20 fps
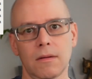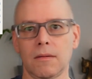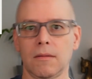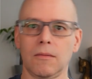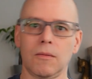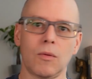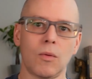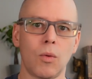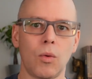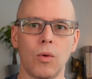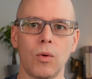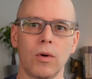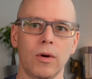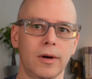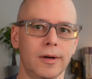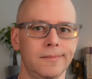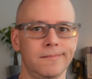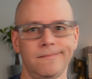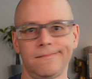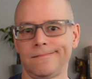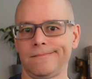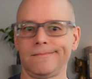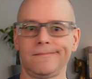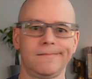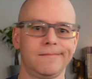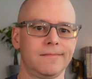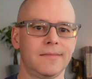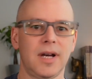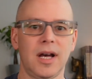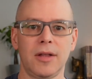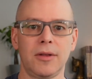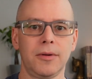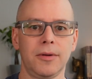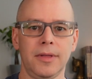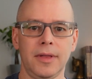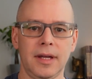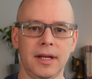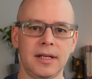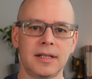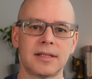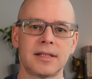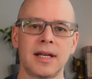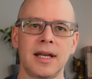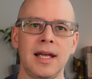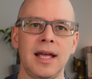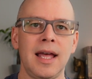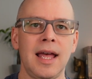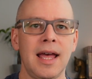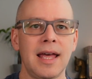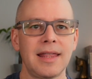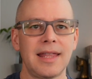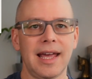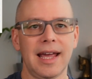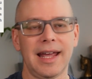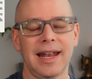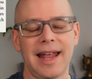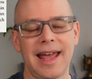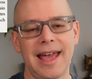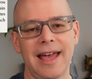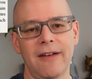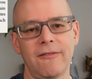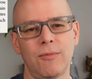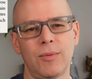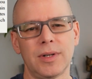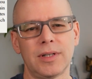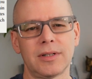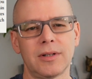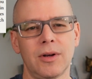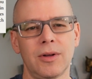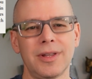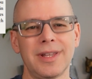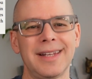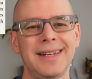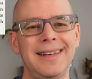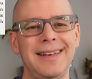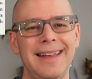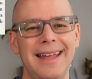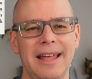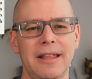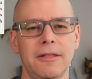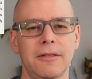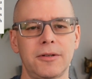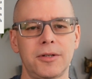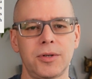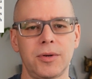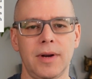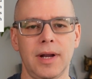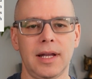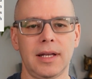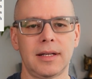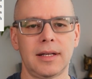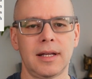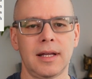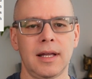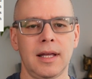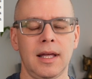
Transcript: or other things that can have what's called the death trait.